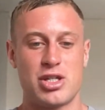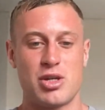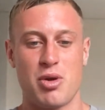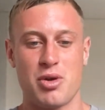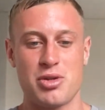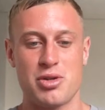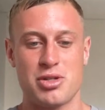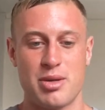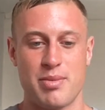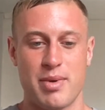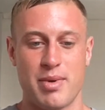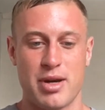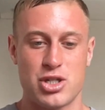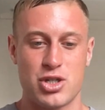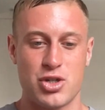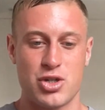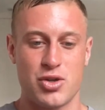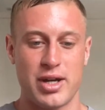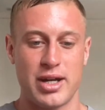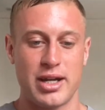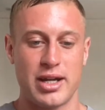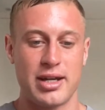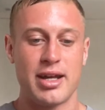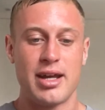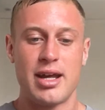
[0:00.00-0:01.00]
You won't see my
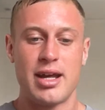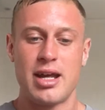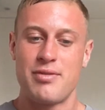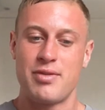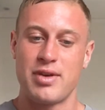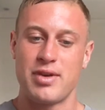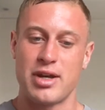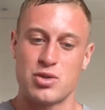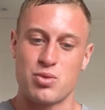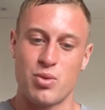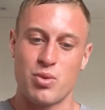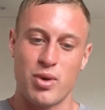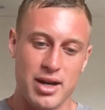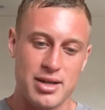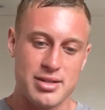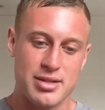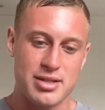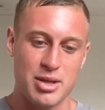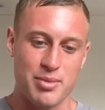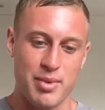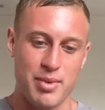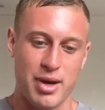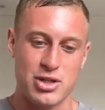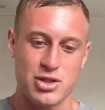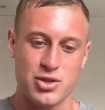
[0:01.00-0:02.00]
screen. If you guys want to
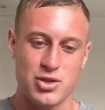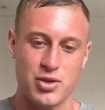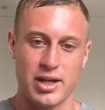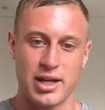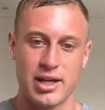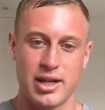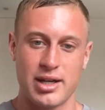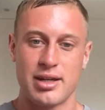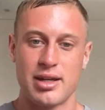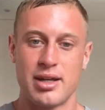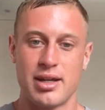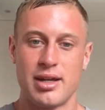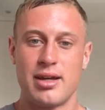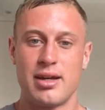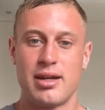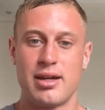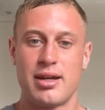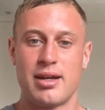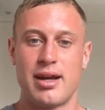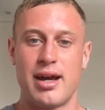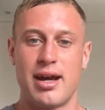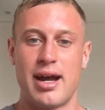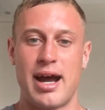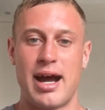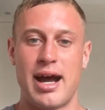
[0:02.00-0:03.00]
see my screen,
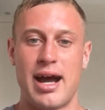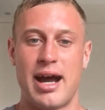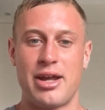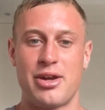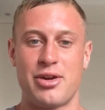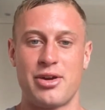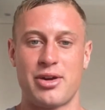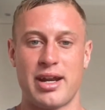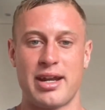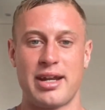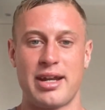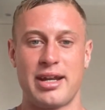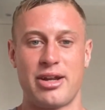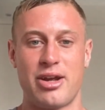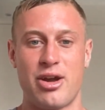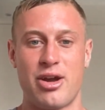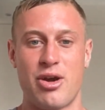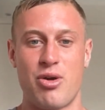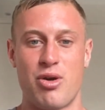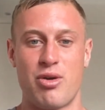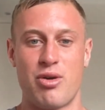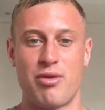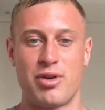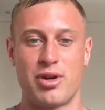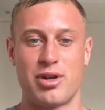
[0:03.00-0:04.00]
you're going to need to
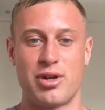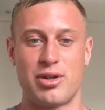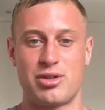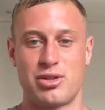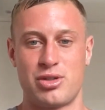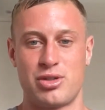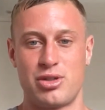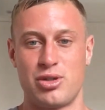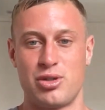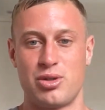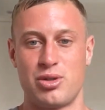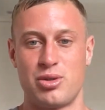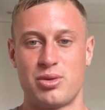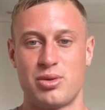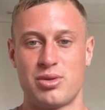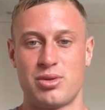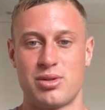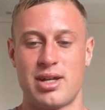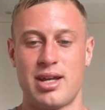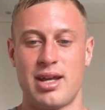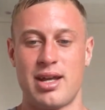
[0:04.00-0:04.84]
go over to